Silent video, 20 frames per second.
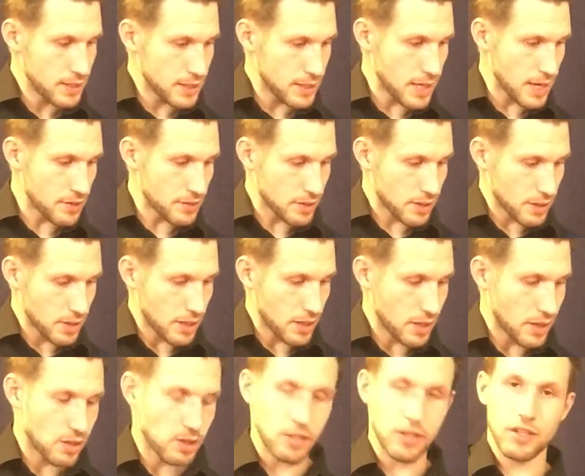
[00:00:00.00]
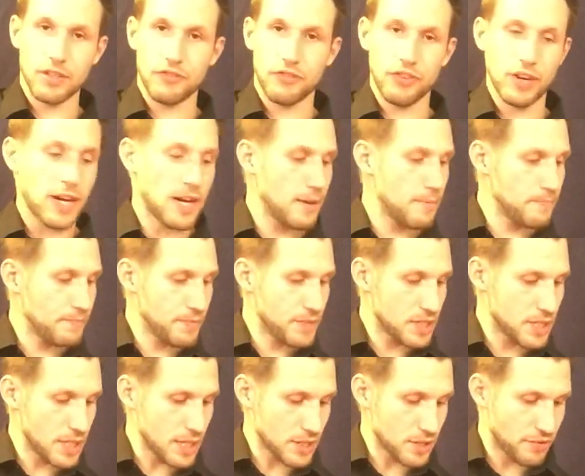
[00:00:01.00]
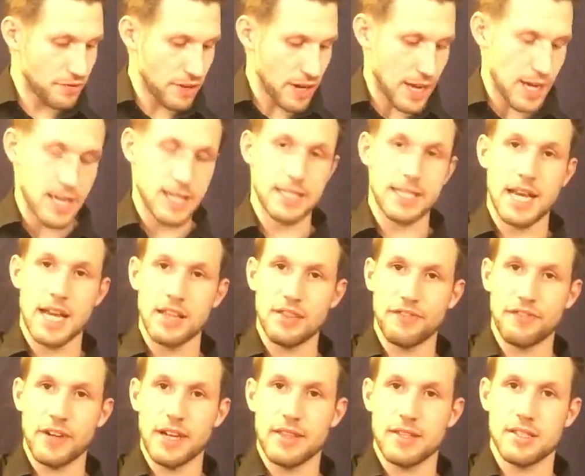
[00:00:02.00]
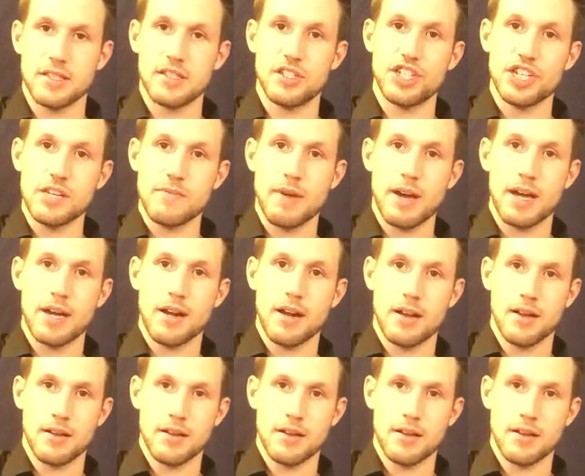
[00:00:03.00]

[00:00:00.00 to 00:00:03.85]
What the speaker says: Down to the 3rd fret, 6th fret, and 10th fret, this is G minor.